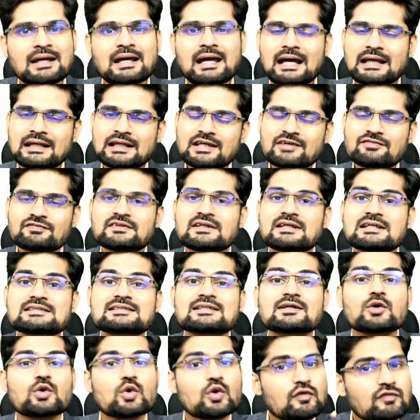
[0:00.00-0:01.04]
and if there is
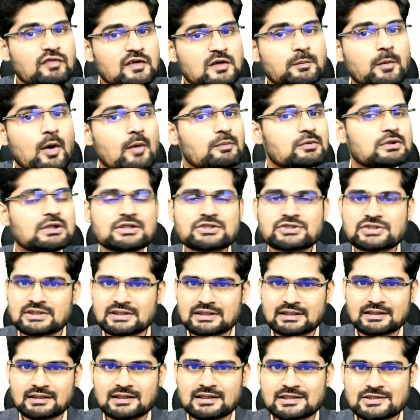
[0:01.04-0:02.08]
an overpopulation
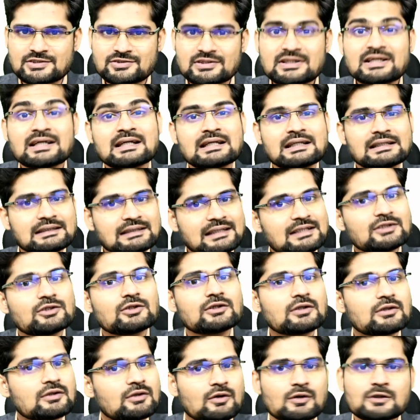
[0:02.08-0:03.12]
in a country, then
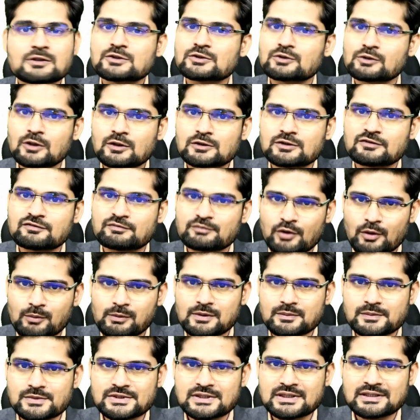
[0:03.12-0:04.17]
there are also a lot of
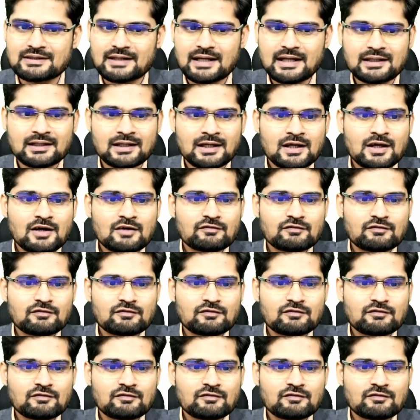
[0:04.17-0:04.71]
problems, right?